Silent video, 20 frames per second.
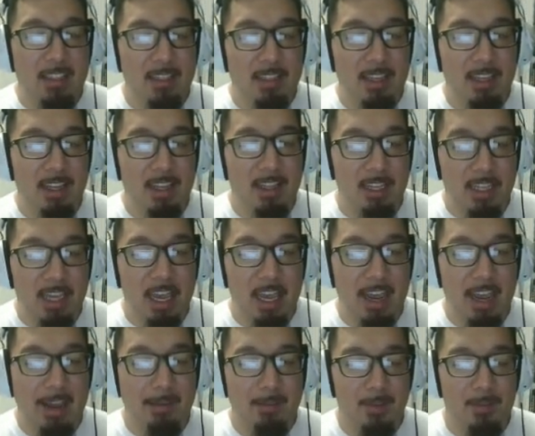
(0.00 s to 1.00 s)
at the end of
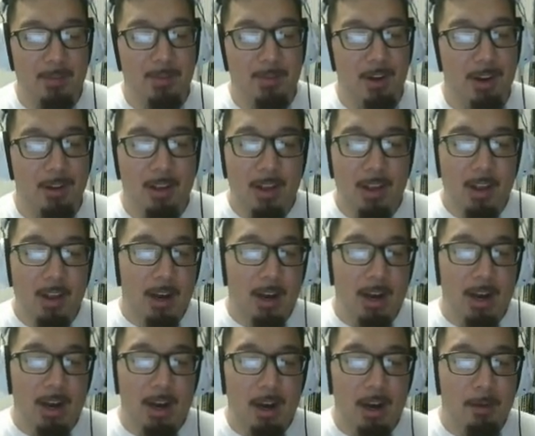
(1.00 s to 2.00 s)
games. But,
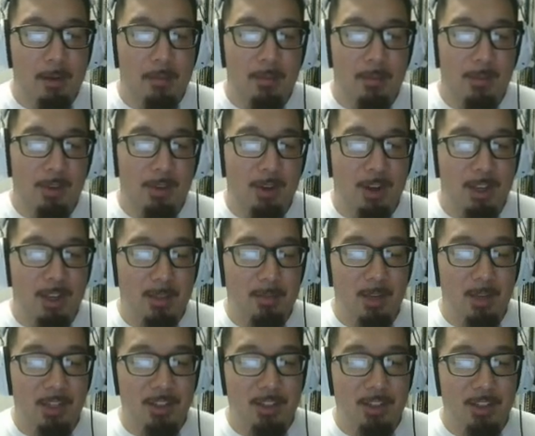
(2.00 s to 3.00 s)
as
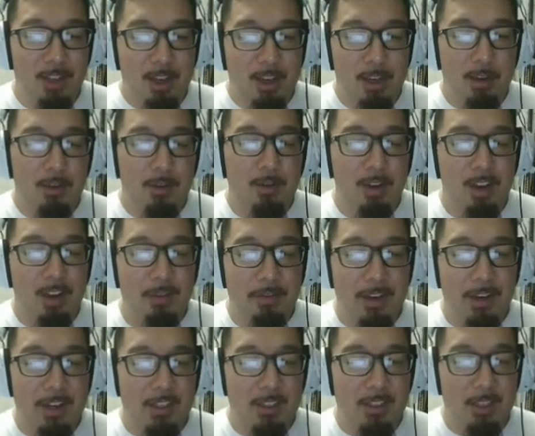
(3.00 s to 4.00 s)
much grief as